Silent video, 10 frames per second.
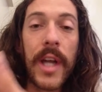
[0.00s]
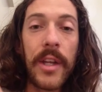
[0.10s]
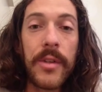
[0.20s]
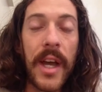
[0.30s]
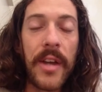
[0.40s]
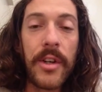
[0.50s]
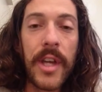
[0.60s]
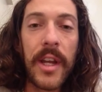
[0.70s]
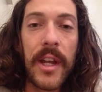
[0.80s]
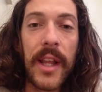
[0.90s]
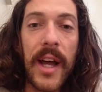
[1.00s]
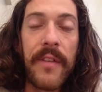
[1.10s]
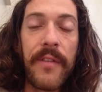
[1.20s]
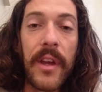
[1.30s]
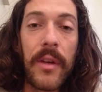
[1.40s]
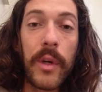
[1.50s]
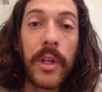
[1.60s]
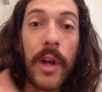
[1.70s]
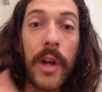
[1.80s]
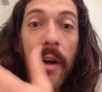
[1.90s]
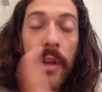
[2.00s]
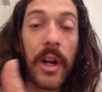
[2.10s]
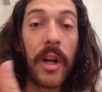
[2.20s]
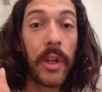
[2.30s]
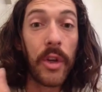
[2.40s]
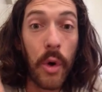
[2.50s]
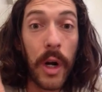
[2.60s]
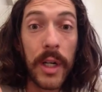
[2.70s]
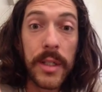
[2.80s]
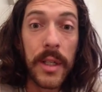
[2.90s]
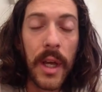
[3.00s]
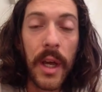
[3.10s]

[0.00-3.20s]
how to use that in your day-to-day life, then when you're out there on the course,